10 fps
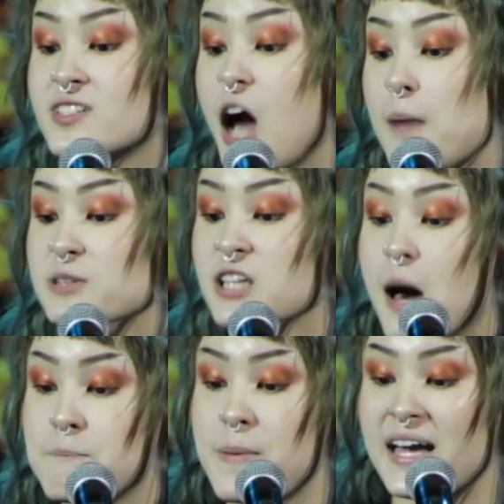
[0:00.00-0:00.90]
Stop
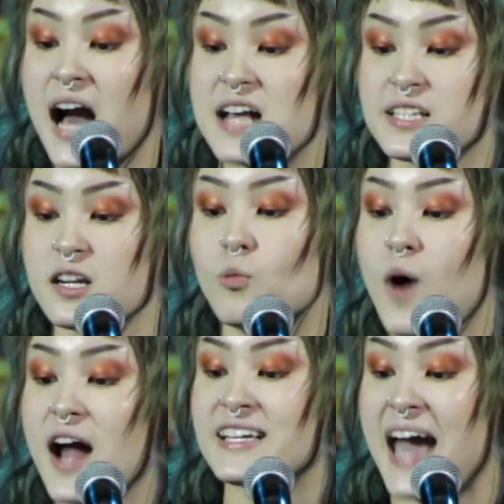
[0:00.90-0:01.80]
lumping us into
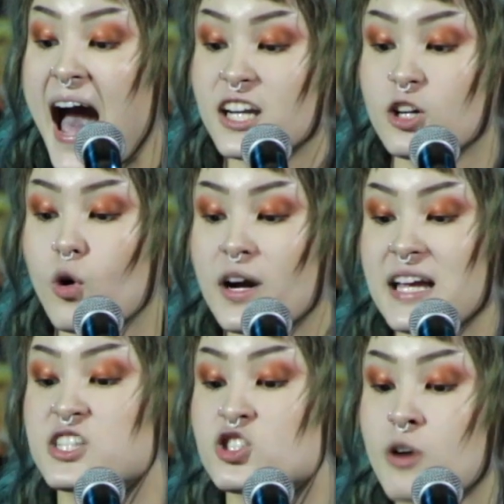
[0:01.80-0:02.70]
one
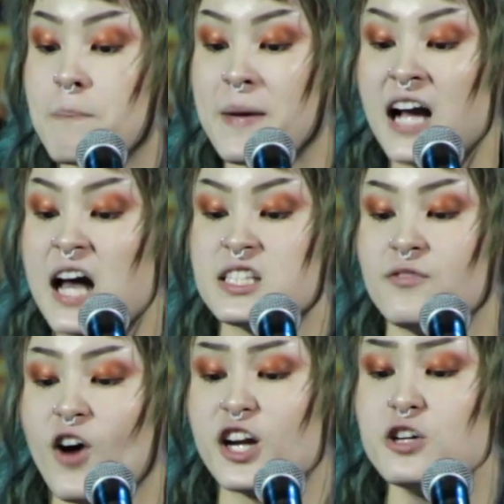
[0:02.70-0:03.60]
category and stripping us
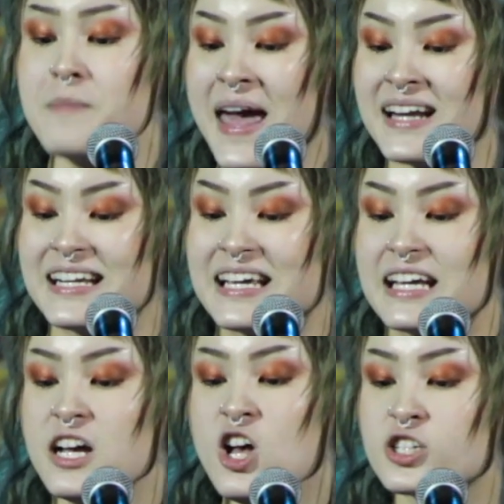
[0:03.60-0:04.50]
of our
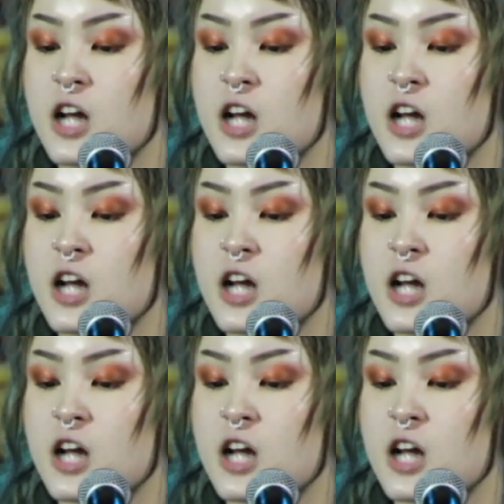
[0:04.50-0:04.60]
humanity.